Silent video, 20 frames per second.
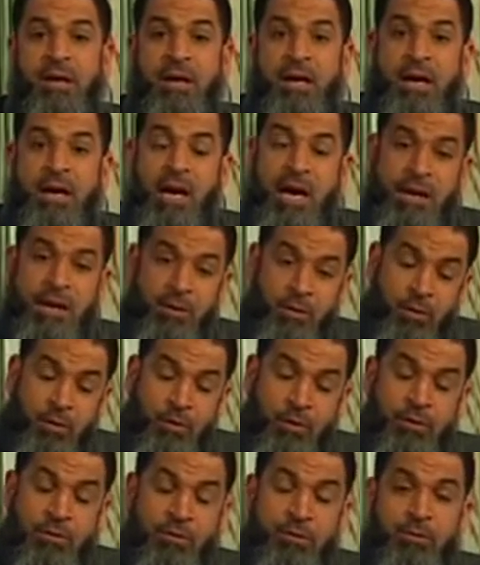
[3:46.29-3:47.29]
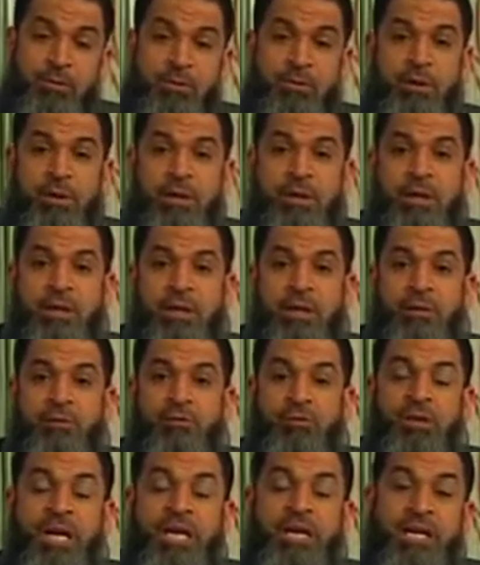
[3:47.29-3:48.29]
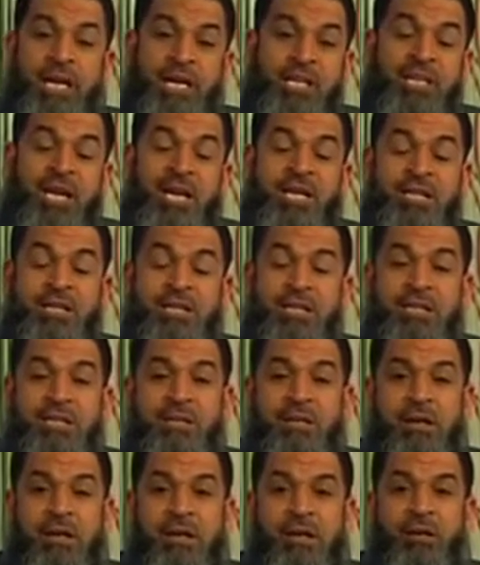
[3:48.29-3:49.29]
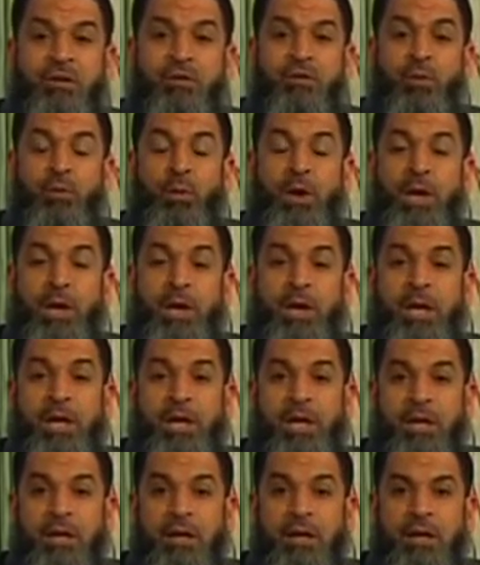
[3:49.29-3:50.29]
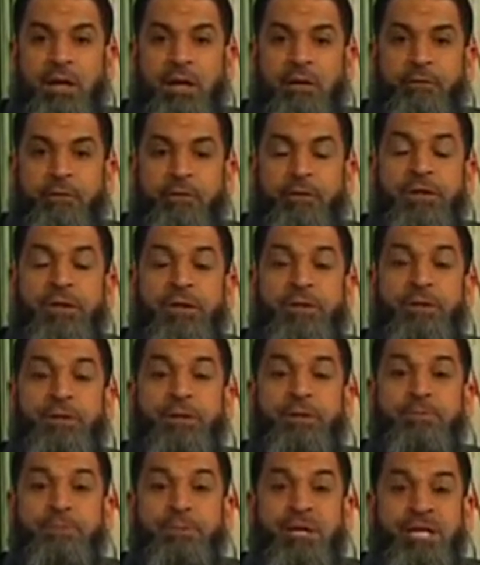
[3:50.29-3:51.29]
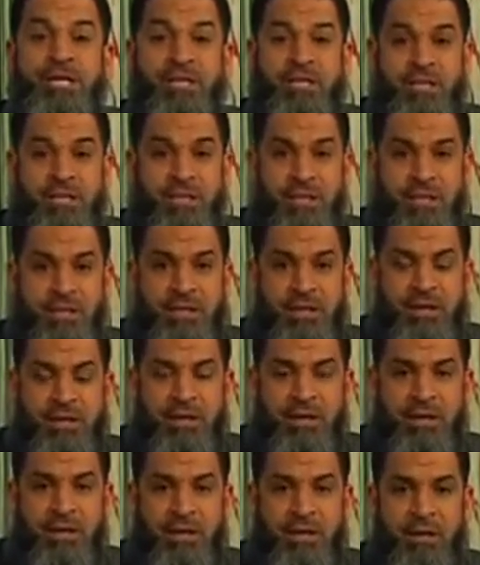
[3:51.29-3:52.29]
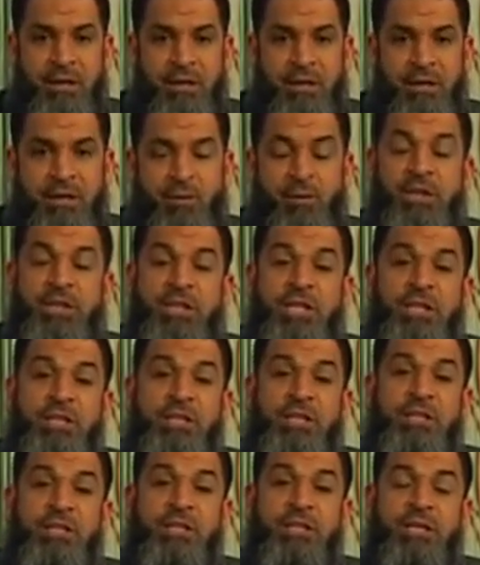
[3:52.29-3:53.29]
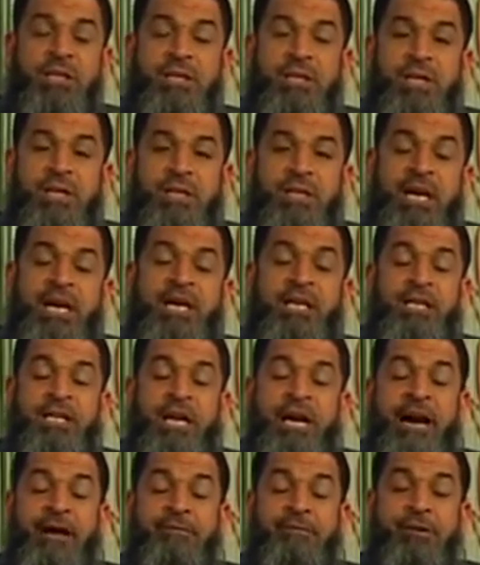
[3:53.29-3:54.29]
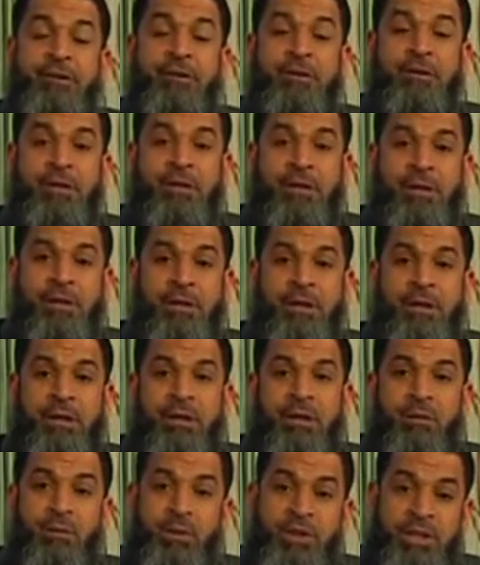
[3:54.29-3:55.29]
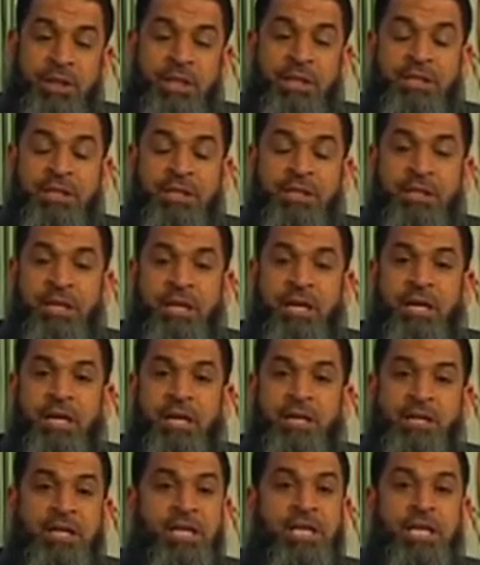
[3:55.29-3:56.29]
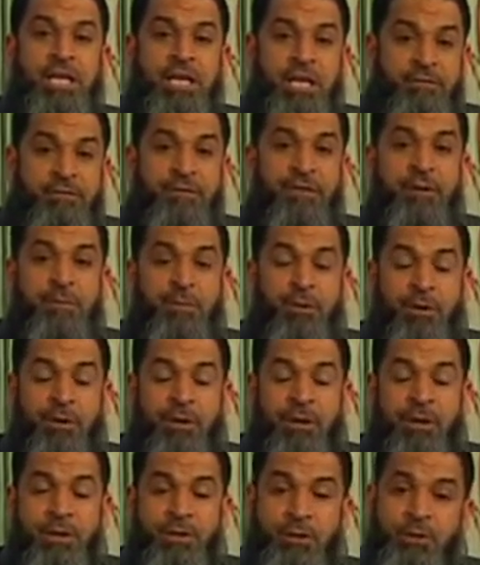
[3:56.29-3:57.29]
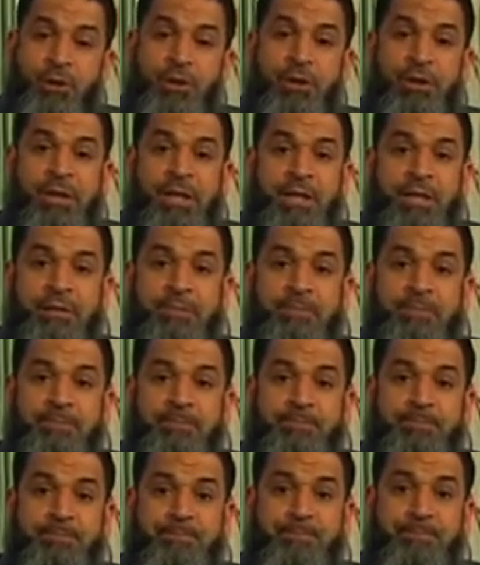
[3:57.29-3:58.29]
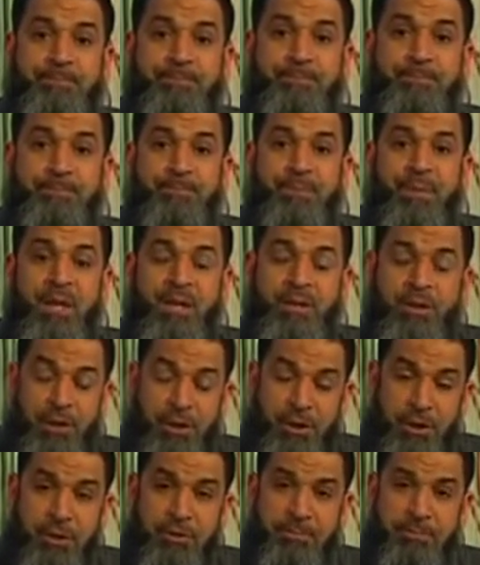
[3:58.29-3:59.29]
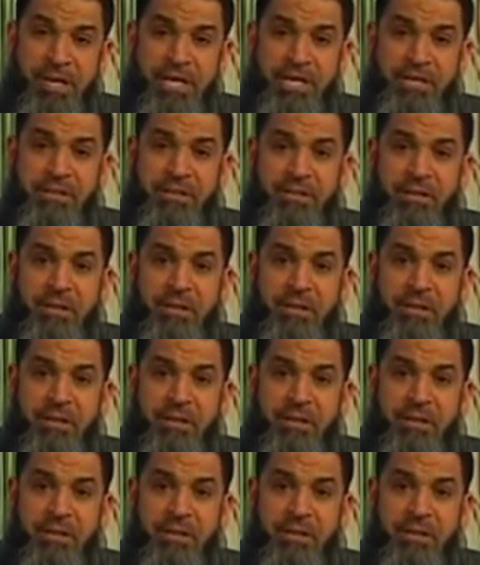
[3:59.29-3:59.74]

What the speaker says: and also to direct us to work for the third piece, which is the hereafter, which is the inevitable journey. The third piece,